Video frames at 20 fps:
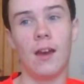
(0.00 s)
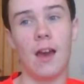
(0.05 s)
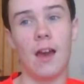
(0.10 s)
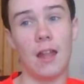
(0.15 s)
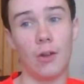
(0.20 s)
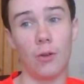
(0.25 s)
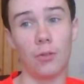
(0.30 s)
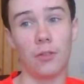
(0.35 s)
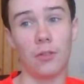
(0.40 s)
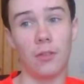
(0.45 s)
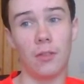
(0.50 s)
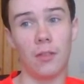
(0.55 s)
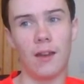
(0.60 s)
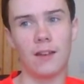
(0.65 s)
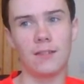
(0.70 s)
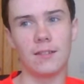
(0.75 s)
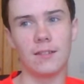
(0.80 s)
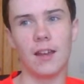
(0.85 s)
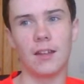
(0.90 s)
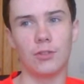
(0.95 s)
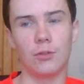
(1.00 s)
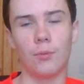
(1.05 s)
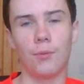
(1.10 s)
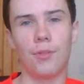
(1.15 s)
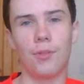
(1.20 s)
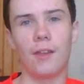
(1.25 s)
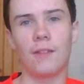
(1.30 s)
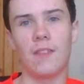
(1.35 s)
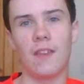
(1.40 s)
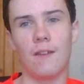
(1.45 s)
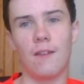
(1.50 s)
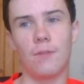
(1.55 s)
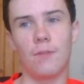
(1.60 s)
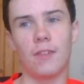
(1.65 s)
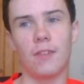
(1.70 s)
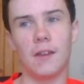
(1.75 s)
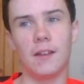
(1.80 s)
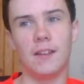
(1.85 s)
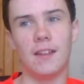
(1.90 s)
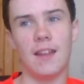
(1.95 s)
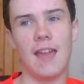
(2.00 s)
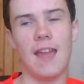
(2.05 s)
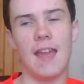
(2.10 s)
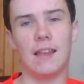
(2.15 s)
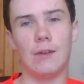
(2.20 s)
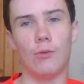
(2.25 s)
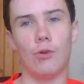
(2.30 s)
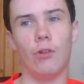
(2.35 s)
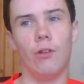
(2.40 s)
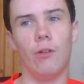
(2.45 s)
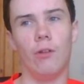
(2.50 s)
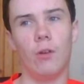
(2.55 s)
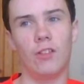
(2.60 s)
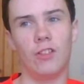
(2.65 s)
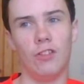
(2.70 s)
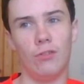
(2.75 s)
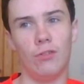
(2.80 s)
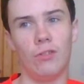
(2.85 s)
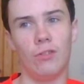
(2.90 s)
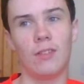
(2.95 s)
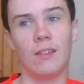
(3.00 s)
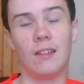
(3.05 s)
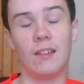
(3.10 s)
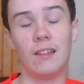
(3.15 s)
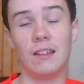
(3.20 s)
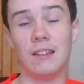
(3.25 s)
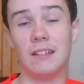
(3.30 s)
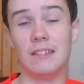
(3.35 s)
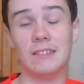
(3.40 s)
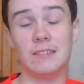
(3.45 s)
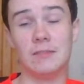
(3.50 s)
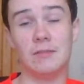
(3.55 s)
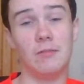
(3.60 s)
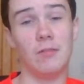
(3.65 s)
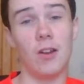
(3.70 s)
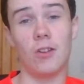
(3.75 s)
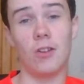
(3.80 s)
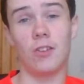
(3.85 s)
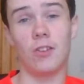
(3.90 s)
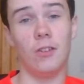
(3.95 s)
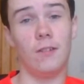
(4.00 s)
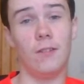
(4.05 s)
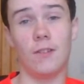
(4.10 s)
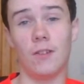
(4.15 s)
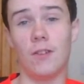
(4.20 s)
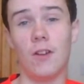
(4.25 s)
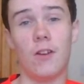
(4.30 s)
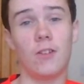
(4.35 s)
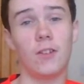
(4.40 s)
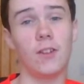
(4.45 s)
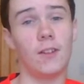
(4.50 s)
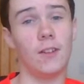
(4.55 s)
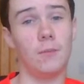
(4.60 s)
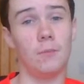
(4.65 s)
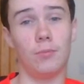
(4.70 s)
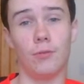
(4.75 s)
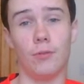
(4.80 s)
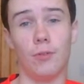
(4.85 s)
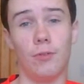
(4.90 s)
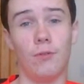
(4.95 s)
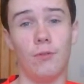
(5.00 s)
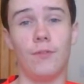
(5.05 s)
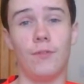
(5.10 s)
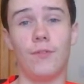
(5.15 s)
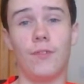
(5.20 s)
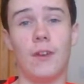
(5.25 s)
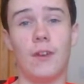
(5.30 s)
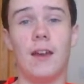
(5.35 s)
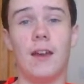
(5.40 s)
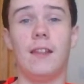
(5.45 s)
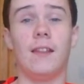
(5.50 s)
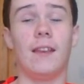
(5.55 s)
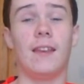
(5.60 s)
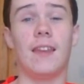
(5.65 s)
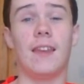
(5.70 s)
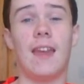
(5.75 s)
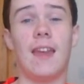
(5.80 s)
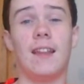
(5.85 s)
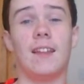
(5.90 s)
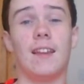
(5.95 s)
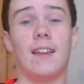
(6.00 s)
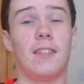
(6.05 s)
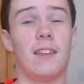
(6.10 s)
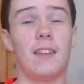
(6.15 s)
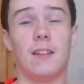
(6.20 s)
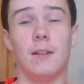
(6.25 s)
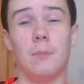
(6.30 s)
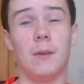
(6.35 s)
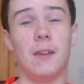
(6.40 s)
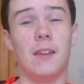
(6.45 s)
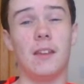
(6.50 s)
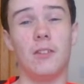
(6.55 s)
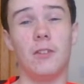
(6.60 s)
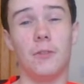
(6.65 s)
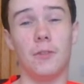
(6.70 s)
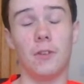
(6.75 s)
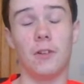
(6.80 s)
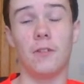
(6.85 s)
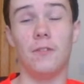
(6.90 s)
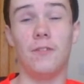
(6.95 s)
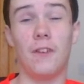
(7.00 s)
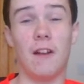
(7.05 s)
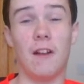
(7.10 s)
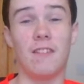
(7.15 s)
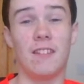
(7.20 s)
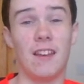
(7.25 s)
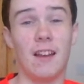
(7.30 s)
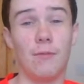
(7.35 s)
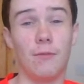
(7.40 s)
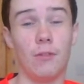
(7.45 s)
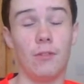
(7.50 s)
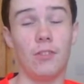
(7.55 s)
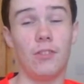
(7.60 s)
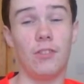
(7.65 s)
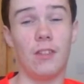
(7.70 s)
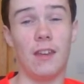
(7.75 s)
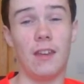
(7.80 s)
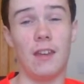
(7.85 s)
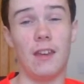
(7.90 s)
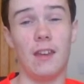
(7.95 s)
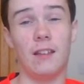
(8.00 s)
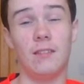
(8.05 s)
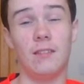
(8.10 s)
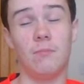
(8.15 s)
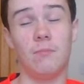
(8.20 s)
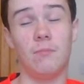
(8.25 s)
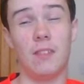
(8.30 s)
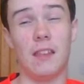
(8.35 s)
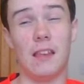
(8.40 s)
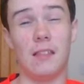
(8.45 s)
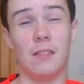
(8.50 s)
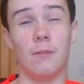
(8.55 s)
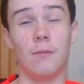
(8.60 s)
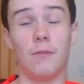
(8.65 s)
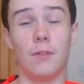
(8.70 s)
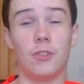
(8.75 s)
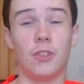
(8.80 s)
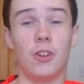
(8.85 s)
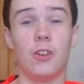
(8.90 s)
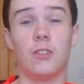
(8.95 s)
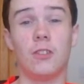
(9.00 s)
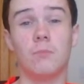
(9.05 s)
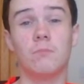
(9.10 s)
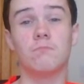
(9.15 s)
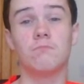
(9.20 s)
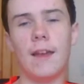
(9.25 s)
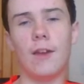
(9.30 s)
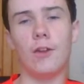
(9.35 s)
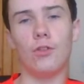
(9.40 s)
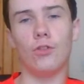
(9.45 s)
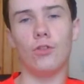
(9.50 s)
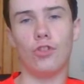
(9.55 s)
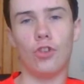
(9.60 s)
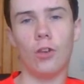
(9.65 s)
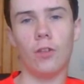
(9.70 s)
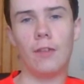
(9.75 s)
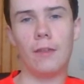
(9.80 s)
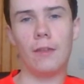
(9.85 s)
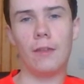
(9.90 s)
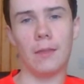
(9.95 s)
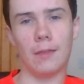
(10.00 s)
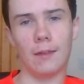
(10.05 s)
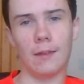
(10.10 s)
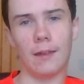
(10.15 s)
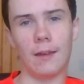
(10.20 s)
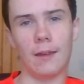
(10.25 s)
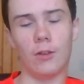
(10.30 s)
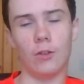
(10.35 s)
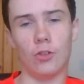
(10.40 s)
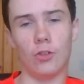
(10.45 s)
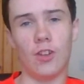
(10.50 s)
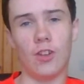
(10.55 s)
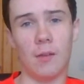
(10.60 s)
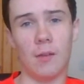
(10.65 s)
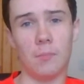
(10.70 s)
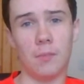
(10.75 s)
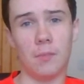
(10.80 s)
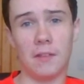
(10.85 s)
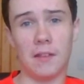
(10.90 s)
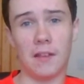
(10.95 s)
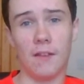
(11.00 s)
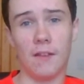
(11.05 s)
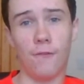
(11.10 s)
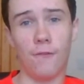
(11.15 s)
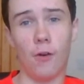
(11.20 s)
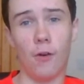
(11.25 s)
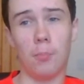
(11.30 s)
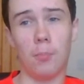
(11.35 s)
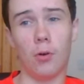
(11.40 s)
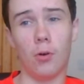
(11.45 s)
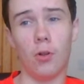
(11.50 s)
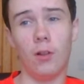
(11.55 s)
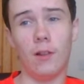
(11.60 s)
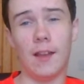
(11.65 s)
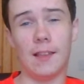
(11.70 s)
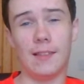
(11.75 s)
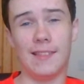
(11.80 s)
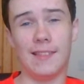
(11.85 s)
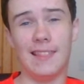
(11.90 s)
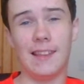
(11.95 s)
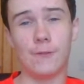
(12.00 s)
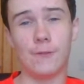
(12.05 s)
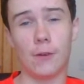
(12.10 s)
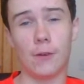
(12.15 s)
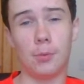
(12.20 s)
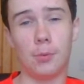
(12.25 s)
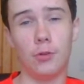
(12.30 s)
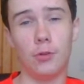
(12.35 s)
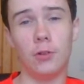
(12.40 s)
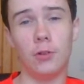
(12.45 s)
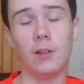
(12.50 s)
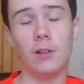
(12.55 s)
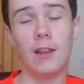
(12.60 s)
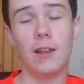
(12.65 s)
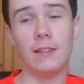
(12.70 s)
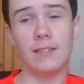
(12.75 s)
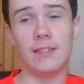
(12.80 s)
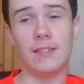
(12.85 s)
And other than that, I don't think they've signed anyone, which is not good. They're not going to improve. And again, I think it'll be another fairly average season for Tottenham. Now, just missing out in Champions League football is Liverpool.